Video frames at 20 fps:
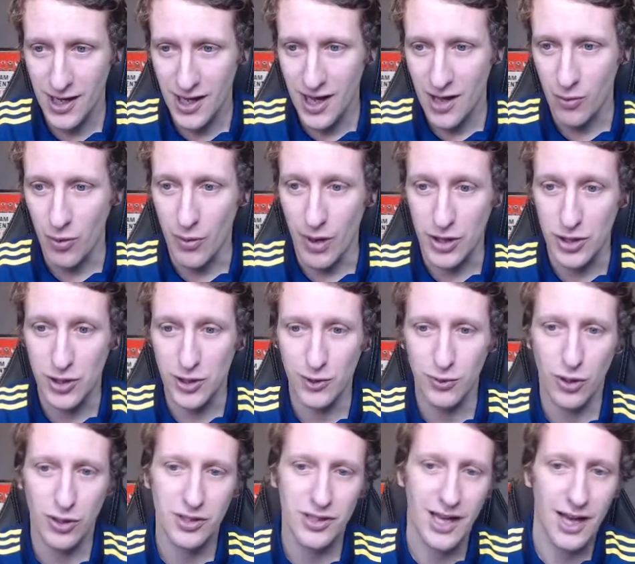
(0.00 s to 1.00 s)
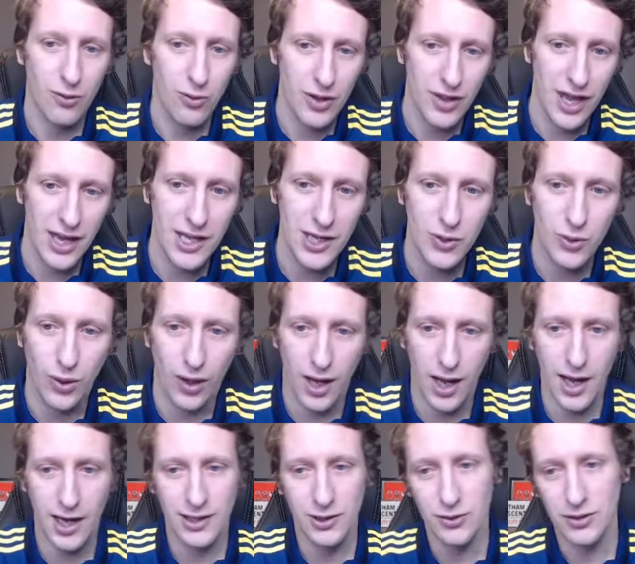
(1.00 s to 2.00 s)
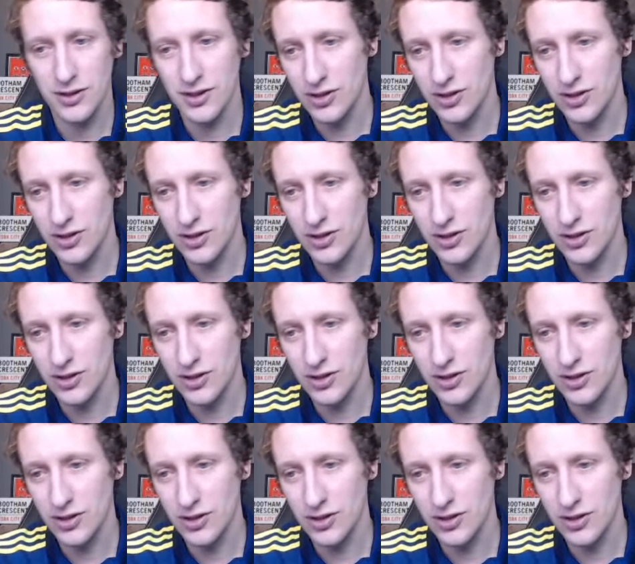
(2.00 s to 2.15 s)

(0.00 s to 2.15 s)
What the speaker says: We went 2-1 down. We then equalised.